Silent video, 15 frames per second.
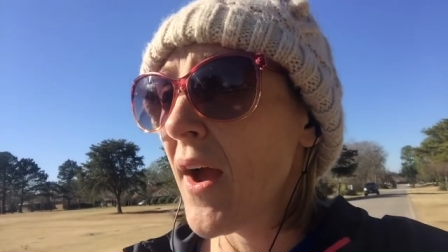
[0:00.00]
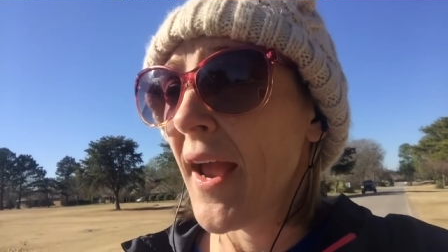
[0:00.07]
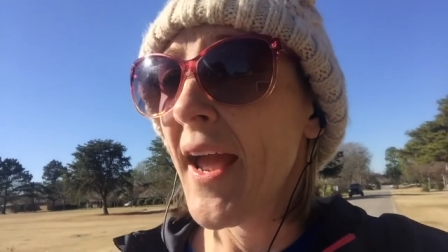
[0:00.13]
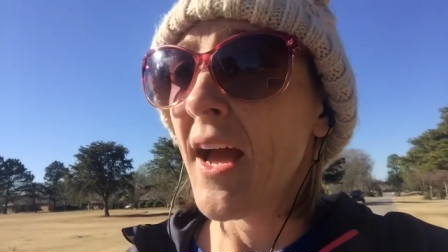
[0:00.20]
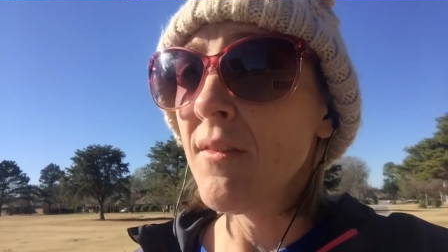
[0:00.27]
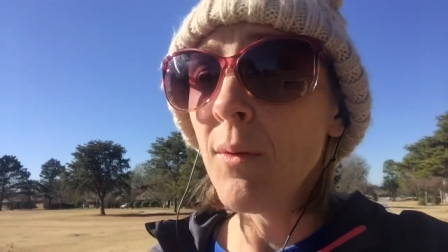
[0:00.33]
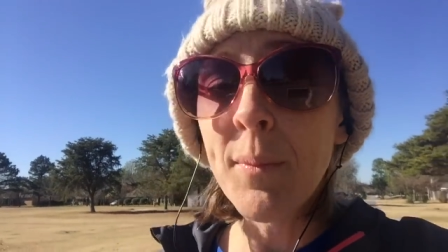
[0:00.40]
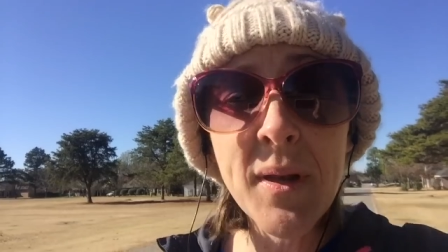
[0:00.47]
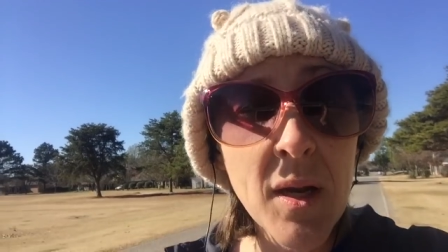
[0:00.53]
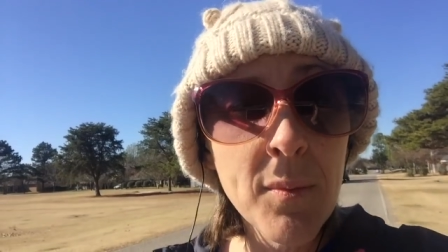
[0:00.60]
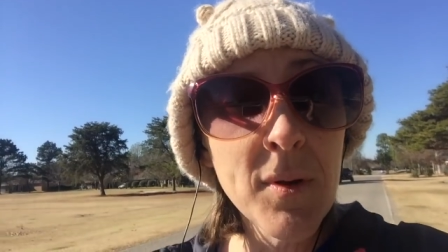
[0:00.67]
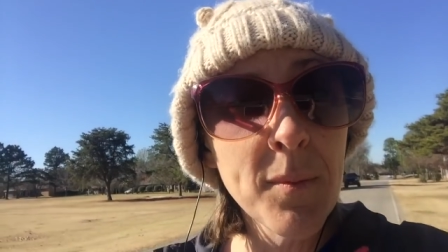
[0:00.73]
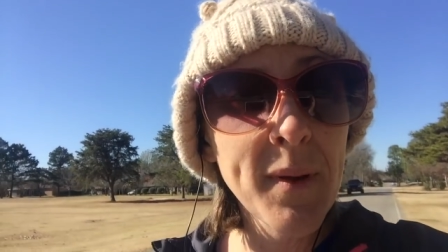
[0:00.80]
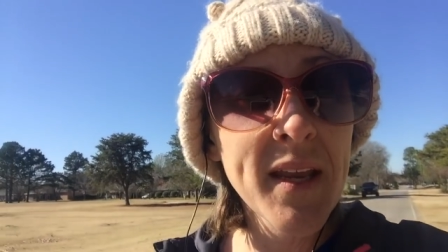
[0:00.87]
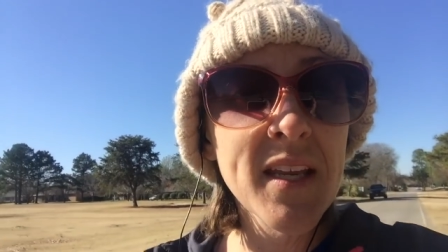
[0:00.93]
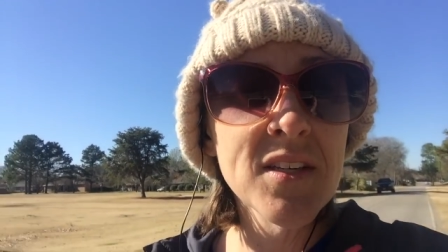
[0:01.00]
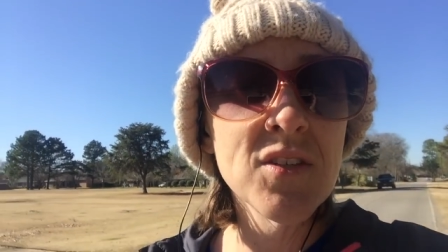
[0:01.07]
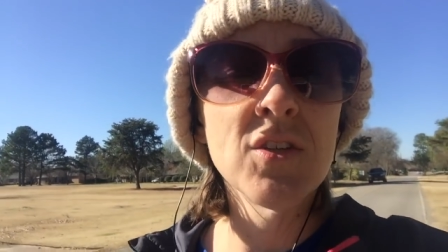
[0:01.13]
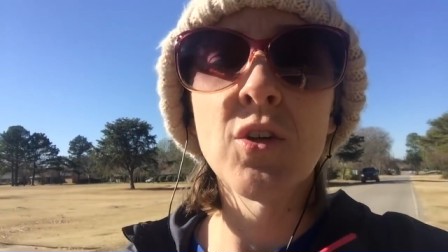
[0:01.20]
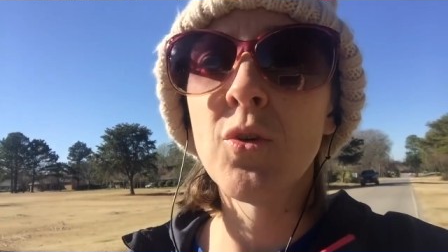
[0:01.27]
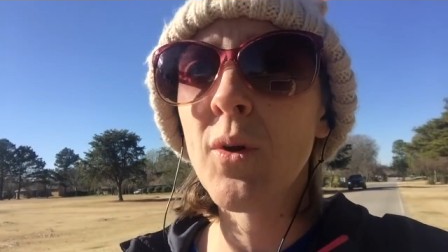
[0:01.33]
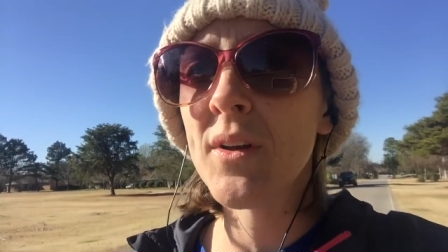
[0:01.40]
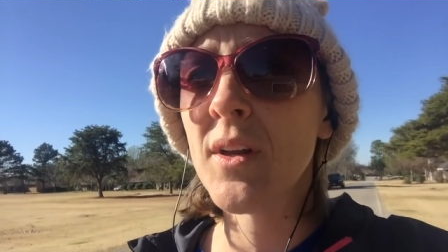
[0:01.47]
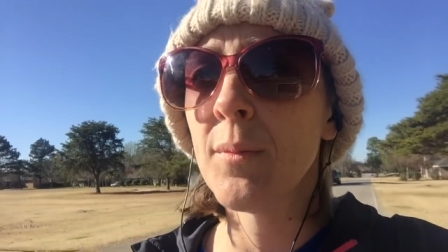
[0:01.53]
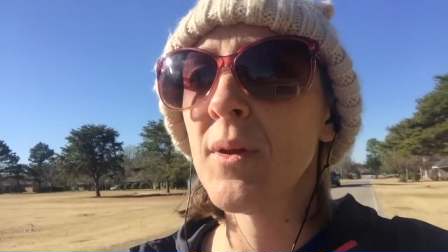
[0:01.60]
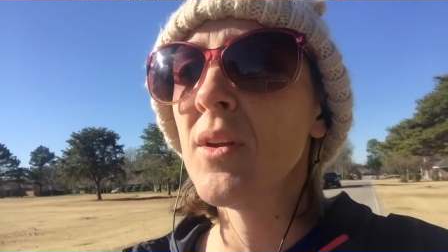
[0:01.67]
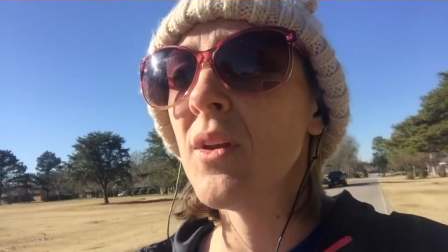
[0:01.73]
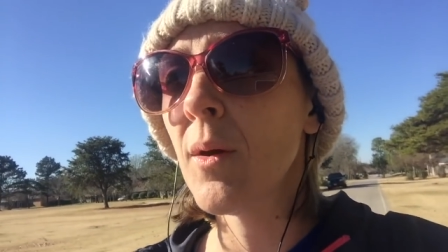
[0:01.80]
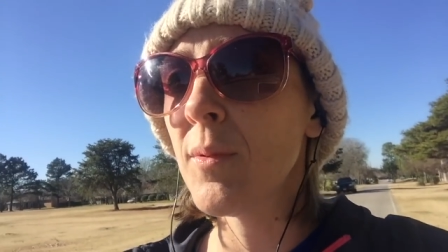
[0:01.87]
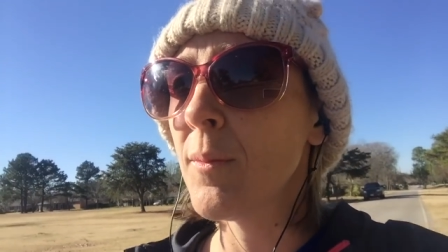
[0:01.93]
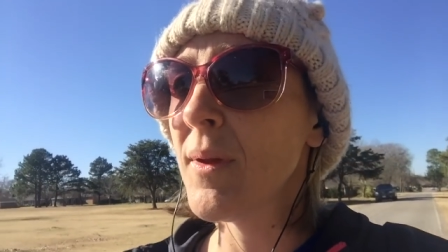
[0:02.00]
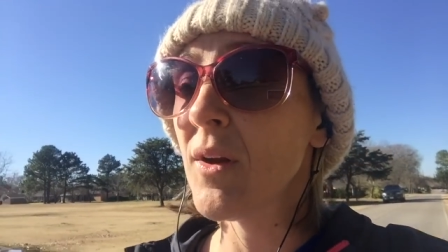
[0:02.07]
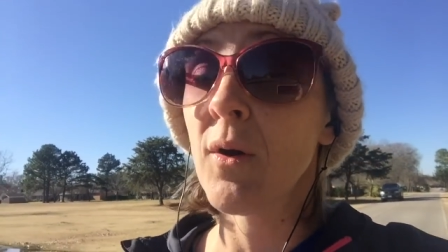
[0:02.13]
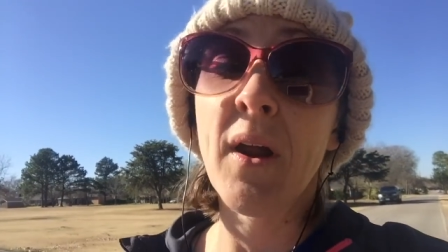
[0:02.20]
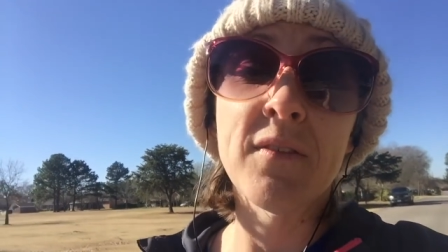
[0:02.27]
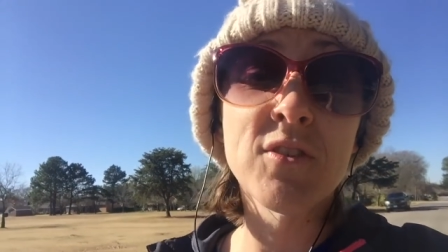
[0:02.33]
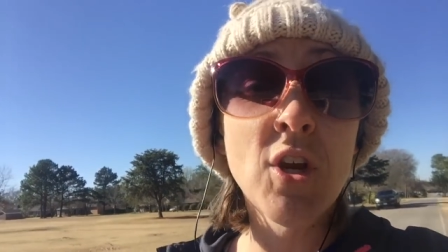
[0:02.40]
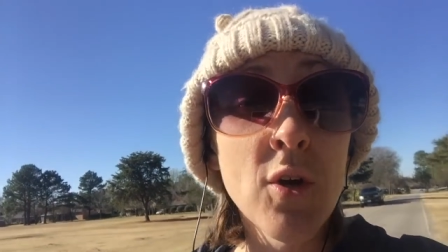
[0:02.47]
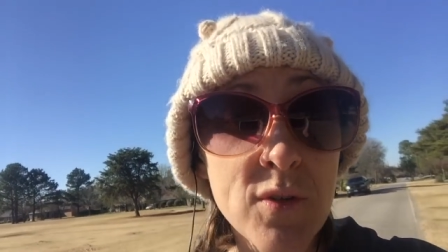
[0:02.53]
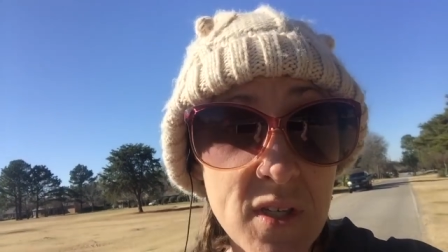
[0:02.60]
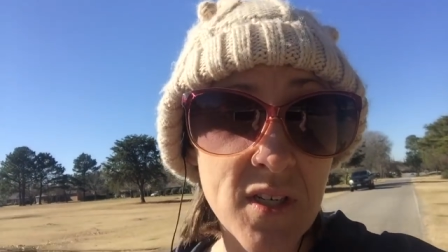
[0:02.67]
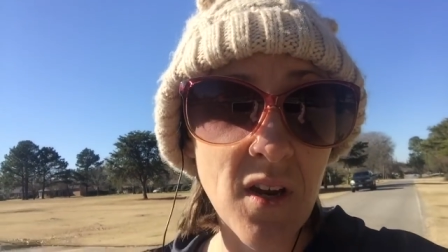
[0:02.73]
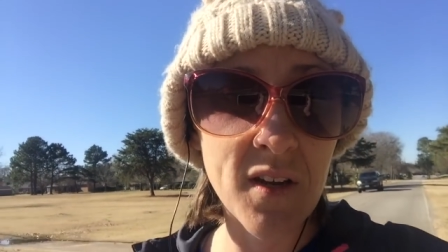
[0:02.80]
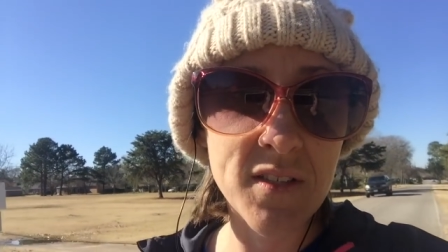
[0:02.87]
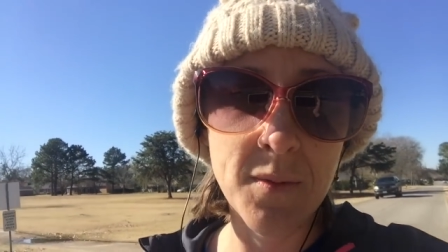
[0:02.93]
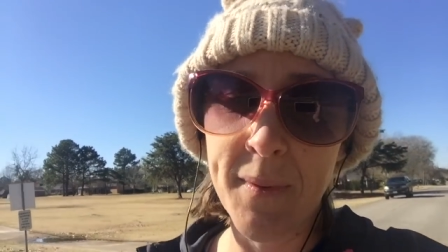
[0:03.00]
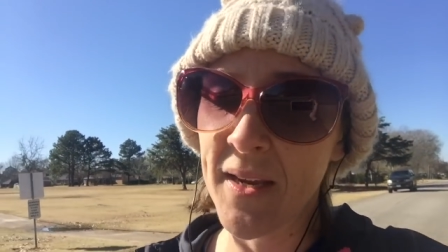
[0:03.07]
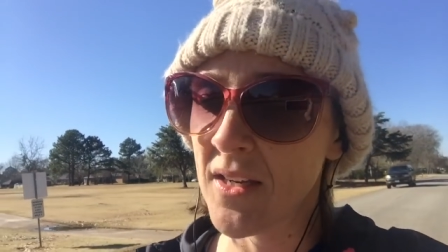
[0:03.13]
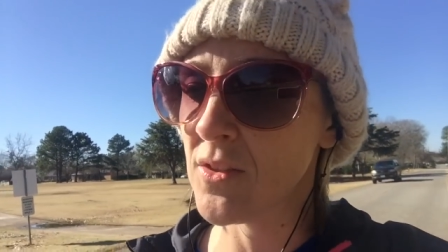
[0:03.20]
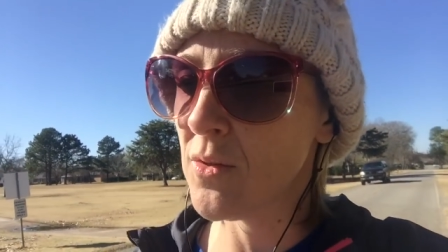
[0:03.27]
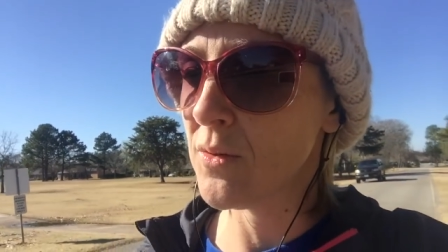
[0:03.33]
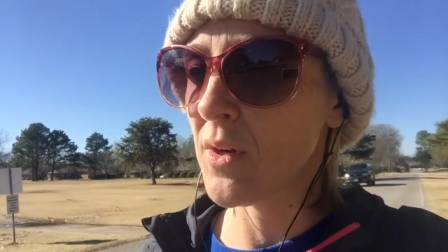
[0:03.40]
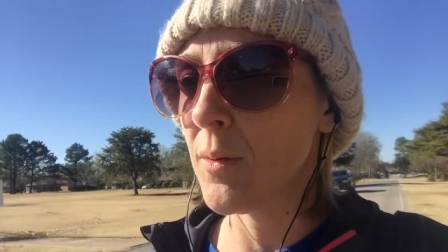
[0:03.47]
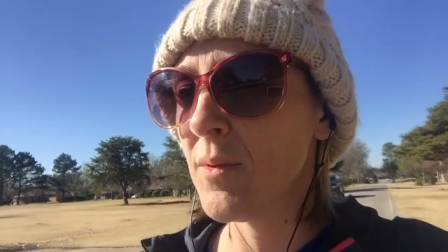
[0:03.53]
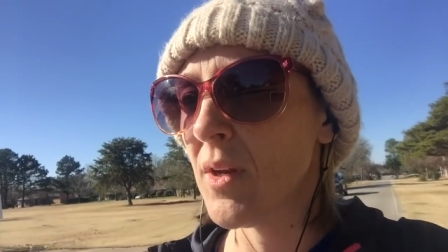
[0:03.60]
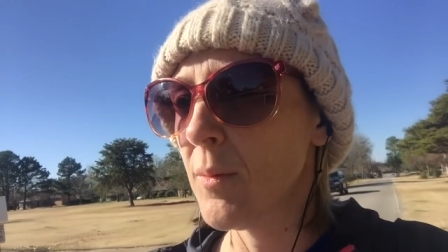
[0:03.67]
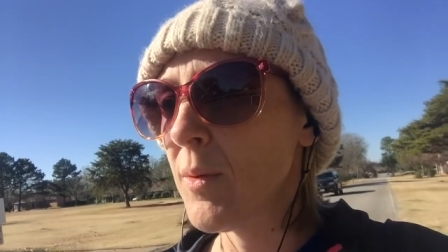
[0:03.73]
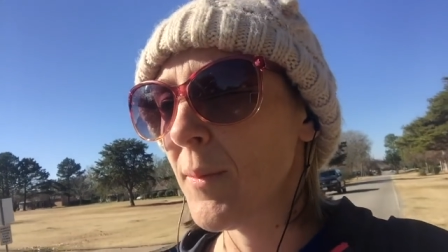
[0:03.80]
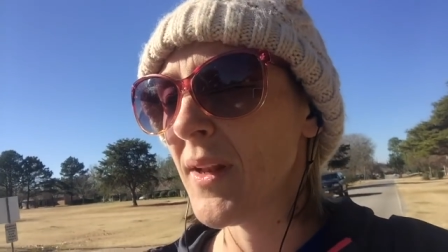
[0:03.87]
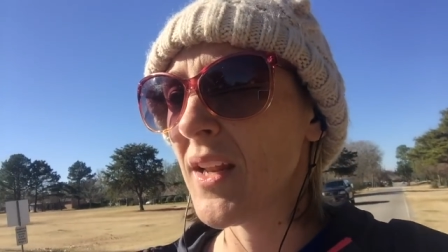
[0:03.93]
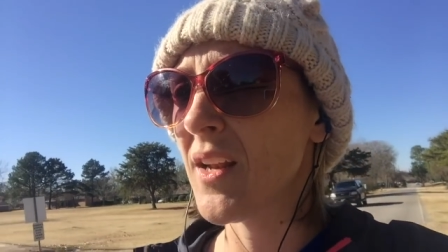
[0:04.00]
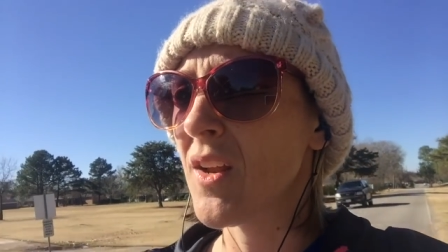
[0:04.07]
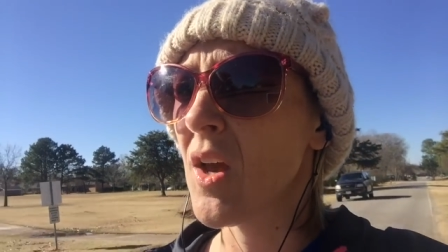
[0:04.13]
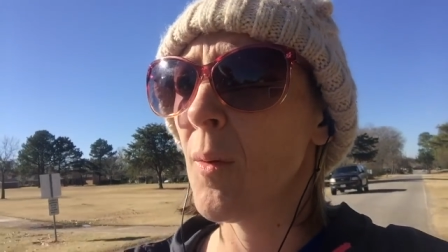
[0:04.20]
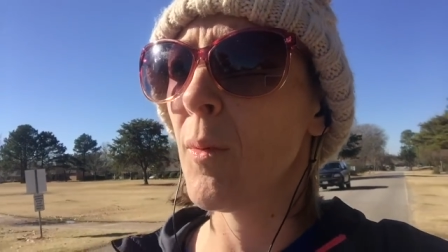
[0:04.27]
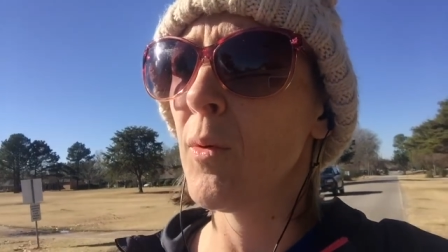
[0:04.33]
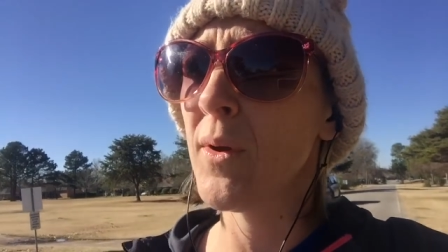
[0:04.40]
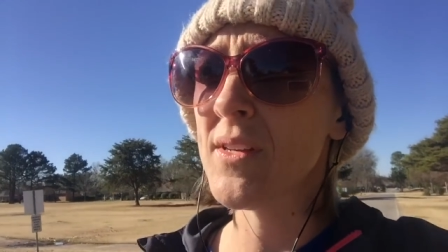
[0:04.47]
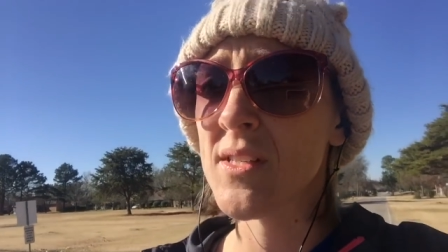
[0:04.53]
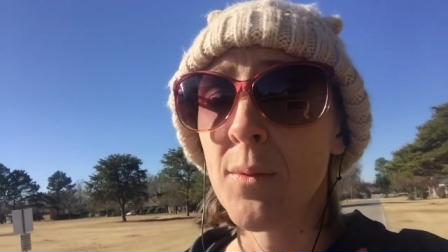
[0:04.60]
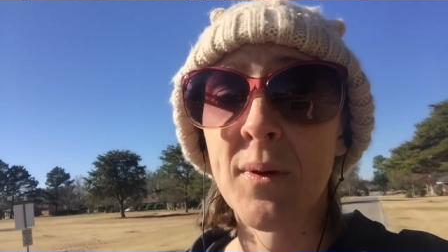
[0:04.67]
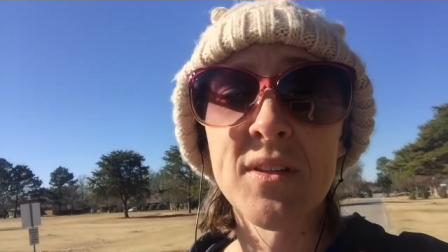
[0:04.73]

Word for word: I haven't been able to make it to a WW meeting, or I've chosen not to make it to a WW meeting in a couple weeks.